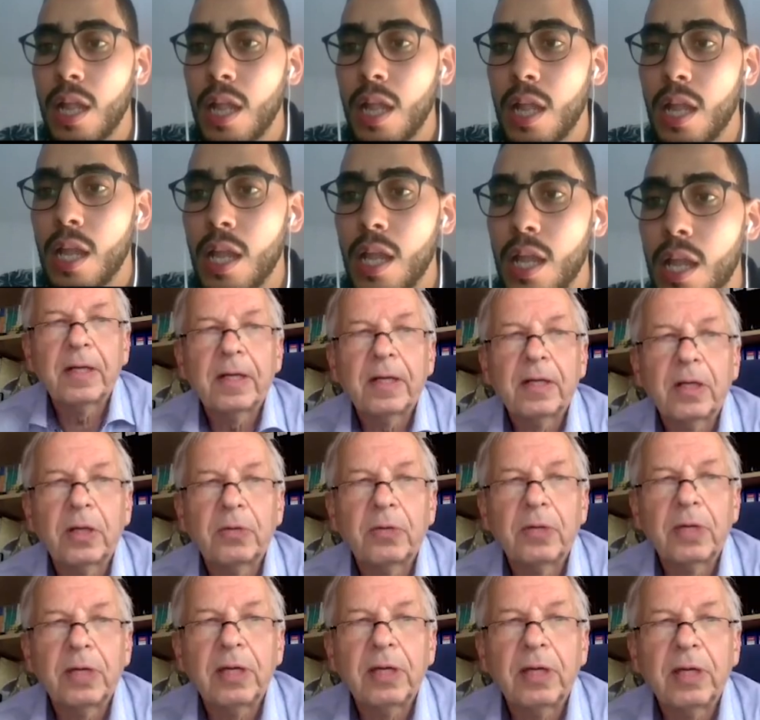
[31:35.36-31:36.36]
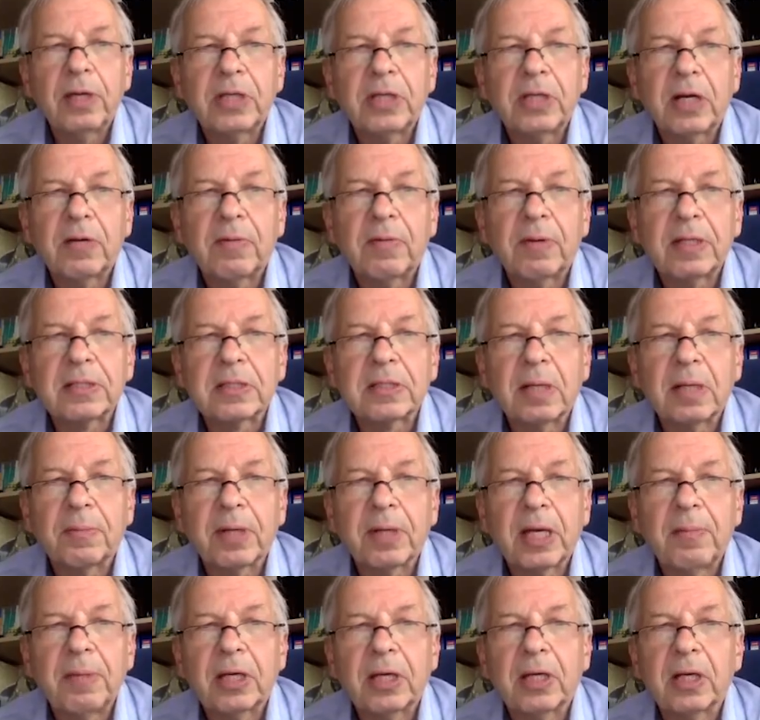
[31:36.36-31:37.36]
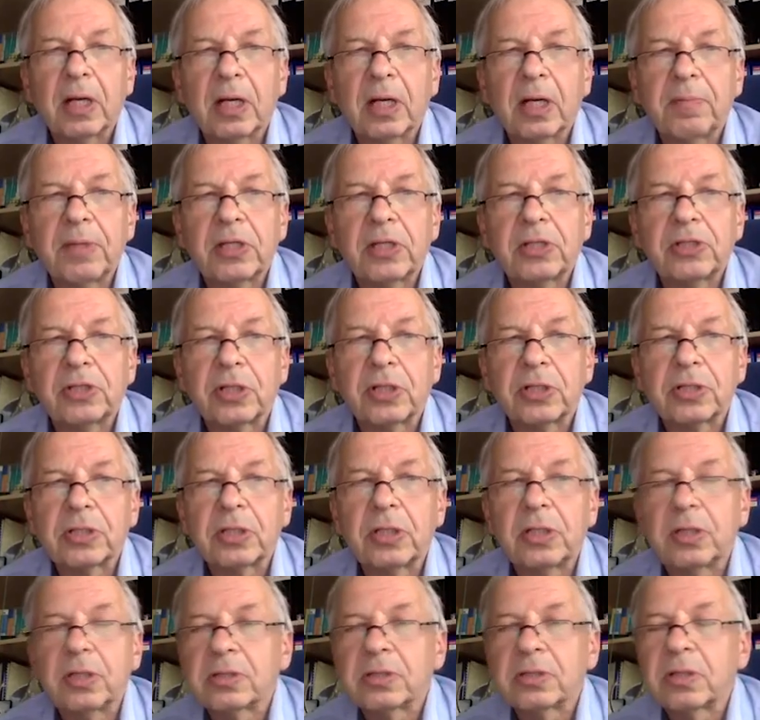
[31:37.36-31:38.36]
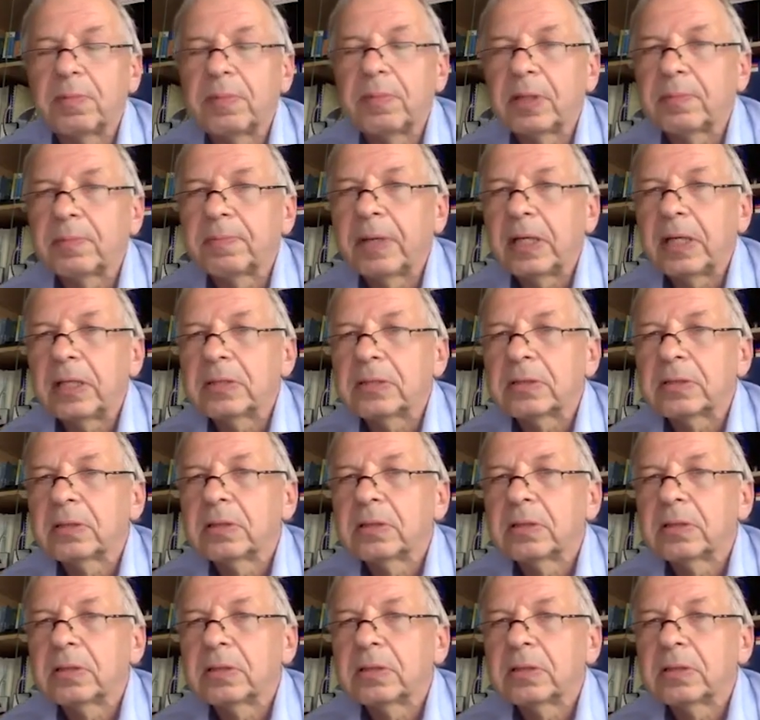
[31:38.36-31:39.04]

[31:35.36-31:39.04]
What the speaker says: No. If there were some chemical admixtures in the cement paste.